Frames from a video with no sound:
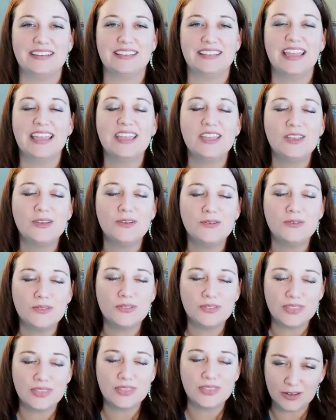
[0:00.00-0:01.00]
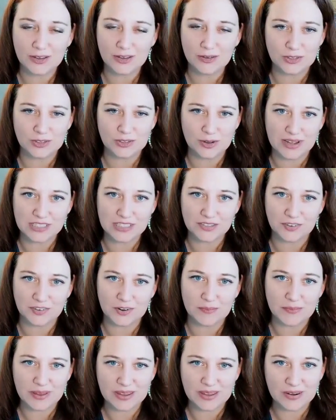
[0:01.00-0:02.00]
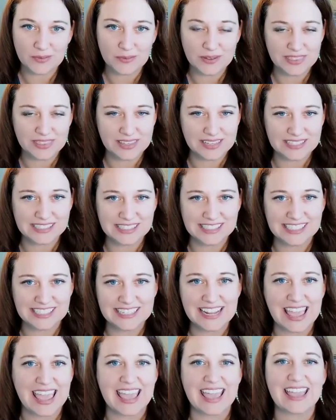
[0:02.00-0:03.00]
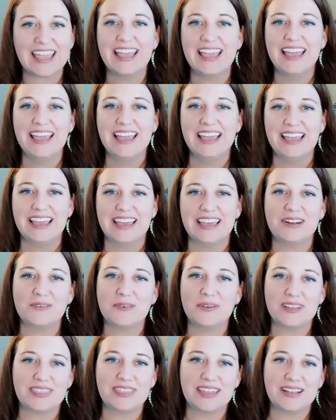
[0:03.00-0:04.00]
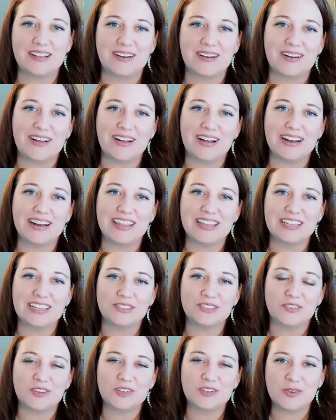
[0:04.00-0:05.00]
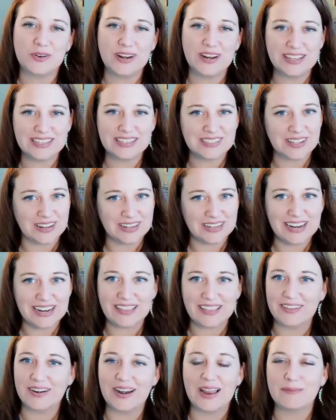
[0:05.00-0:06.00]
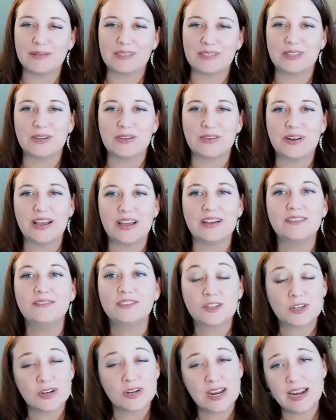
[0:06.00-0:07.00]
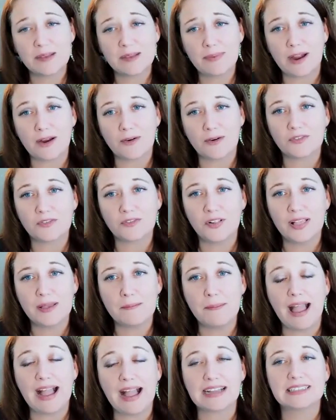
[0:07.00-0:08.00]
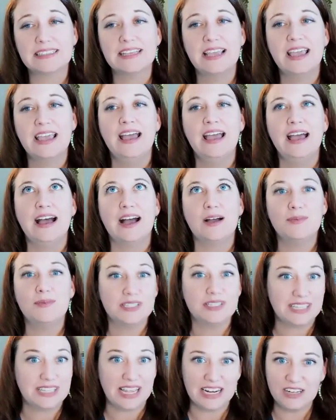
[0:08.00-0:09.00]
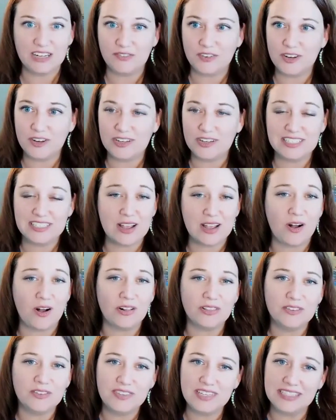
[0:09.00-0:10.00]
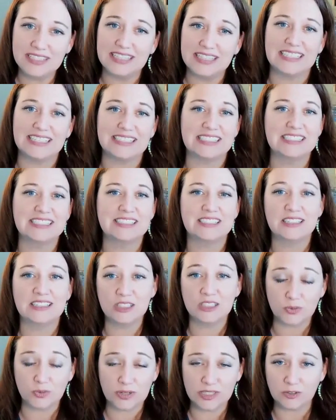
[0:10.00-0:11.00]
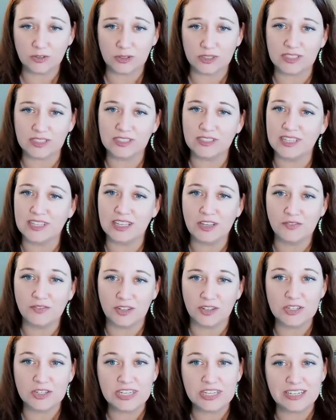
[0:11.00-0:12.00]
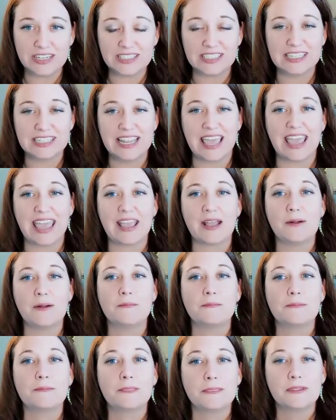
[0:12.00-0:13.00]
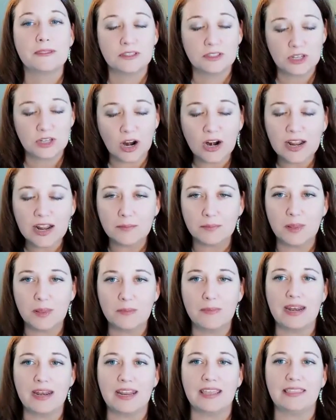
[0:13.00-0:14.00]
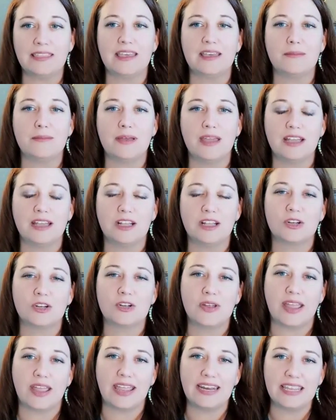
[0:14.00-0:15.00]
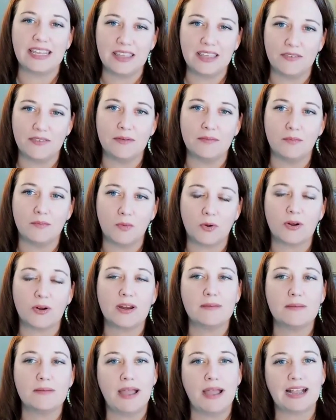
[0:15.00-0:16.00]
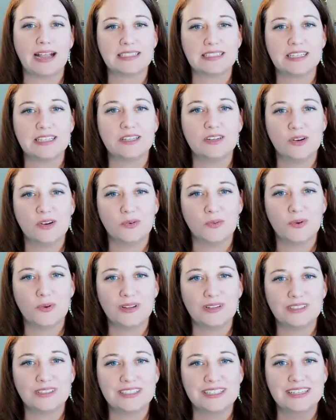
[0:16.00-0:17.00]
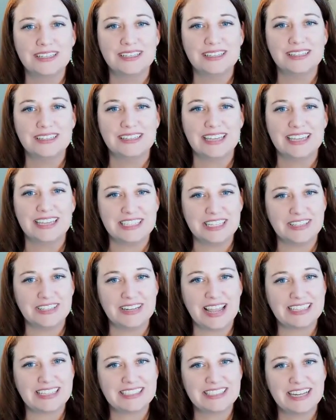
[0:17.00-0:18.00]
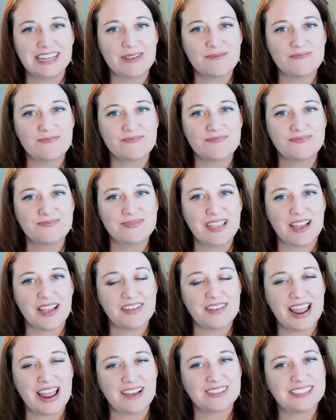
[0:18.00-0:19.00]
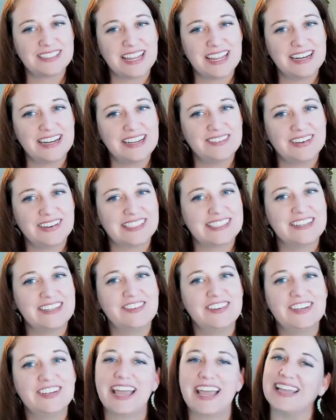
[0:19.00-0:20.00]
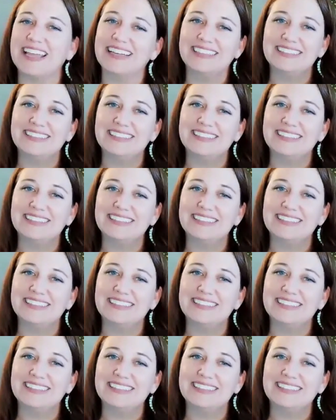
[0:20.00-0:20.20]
Thank you. Thank you so much for being with us today. And I want to thank our audience for joining us on another episode of Creating Powerful Impact. I'm excited for you to take all of these lessons and these resources that you've learned here today, start implementing them, and create even more impact in your world. Until next time, have an outstanding rest of your day.